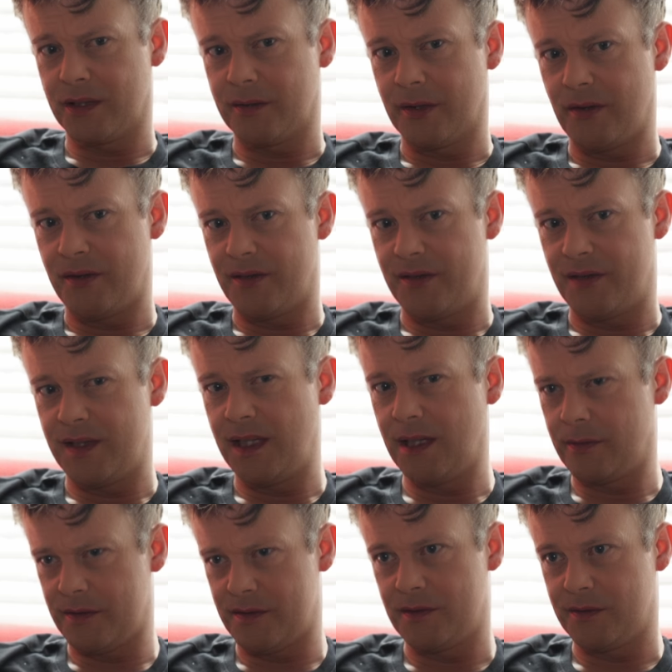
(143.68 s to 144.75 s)
took about 3
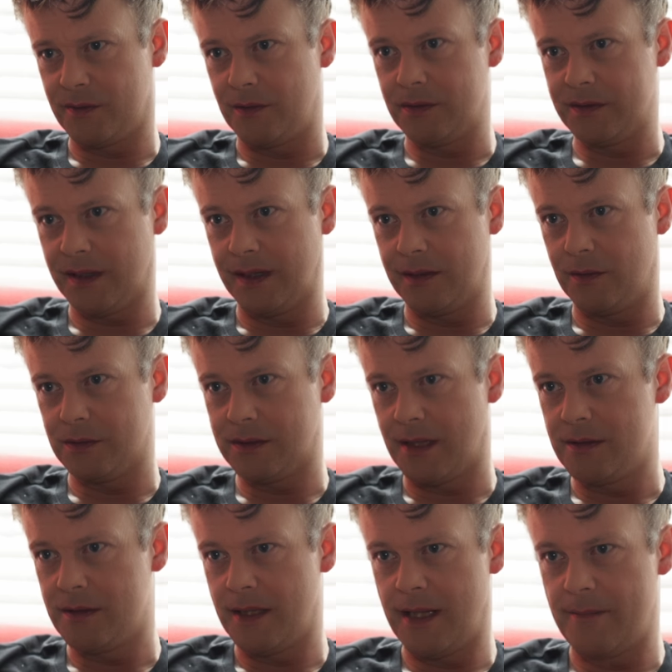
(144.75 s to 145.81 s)
hours in total to get it all
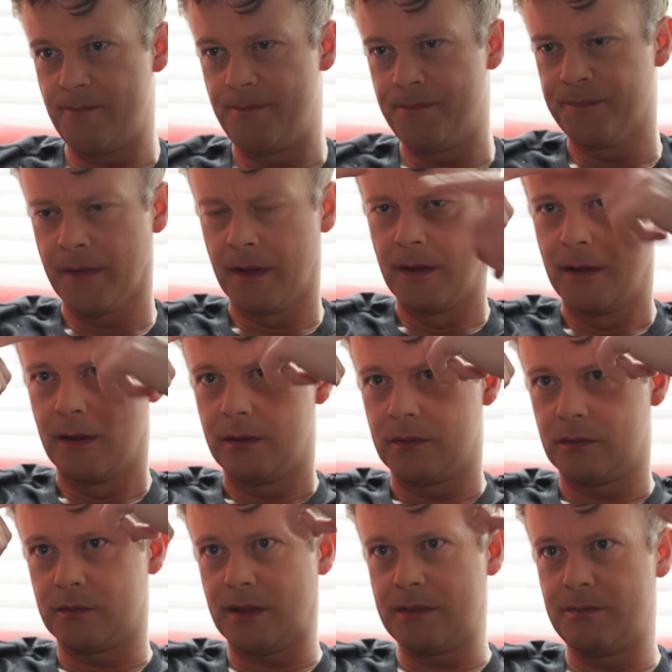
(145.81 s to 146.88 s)
done.
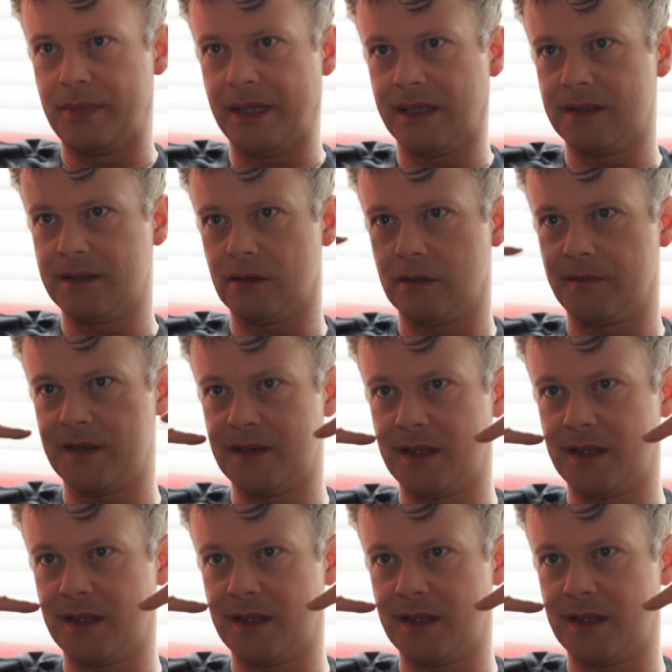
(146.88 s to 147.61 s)
There was one big sort of